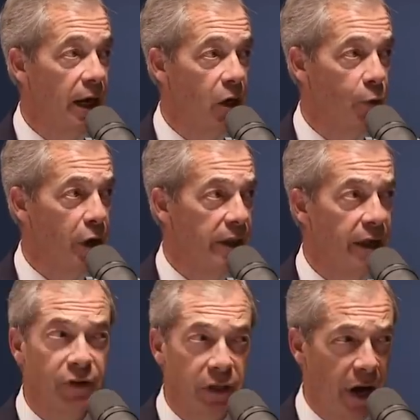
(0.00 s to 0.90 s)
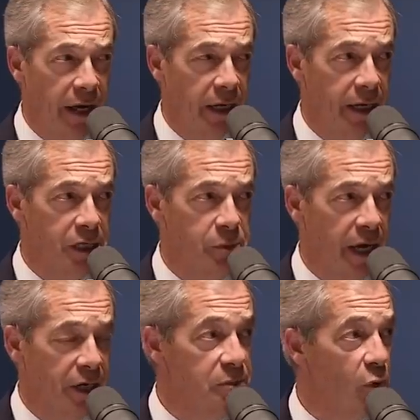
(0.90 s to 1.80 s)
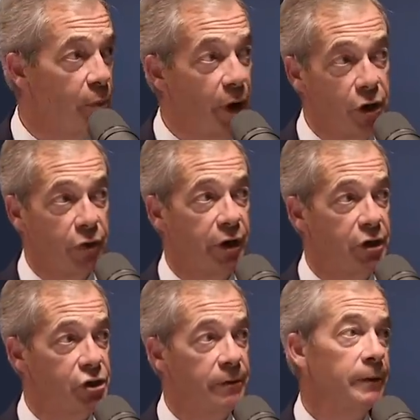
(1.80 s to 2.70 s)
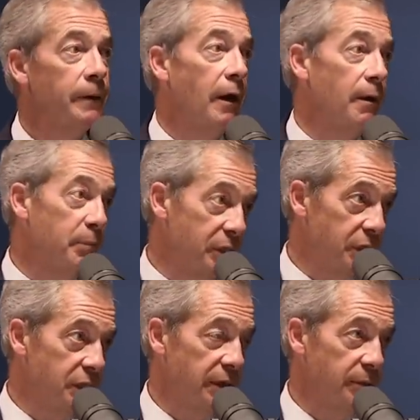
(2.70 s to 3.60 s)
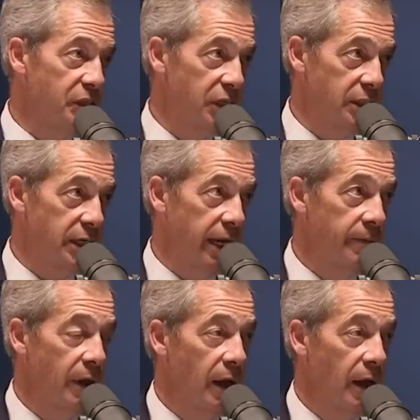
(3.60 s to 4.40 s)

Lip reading: I operated that for 9 years when I had a small brokerage business in the city.